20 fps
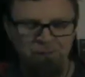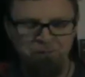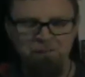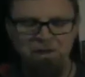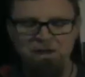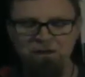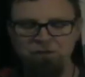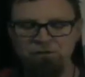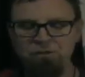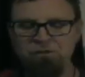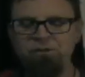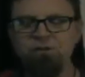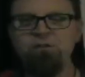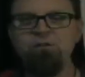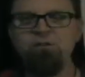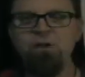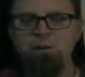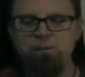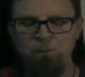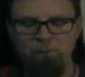Minx
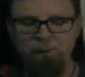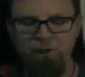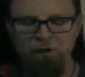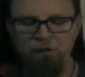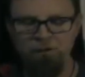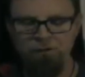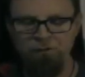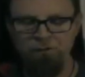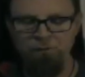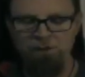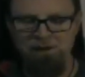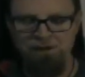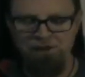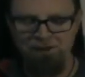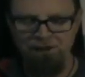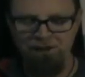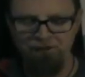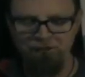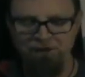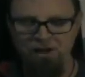Cyberpunk 3
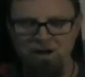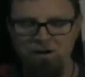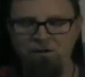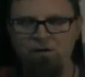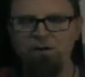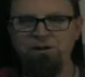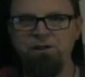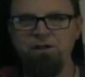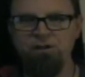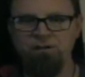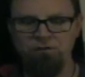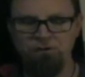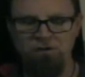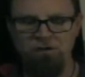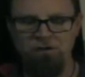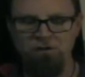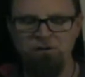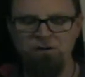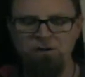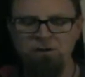is now on
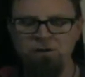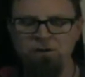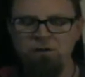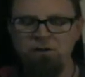Kickstarter.